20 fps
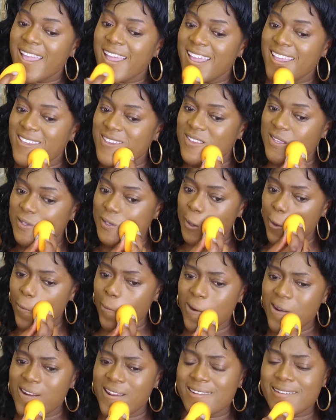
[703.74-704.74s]
And you still
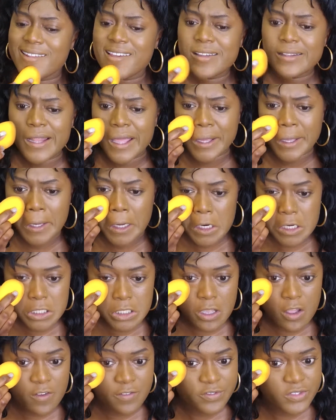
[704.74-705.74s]
want to look like
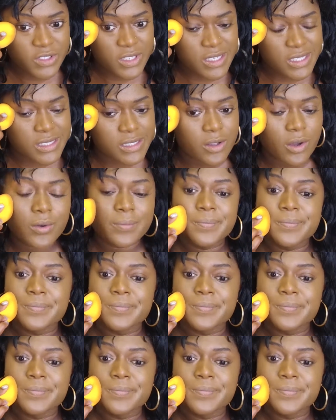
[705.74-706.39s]
yourself, just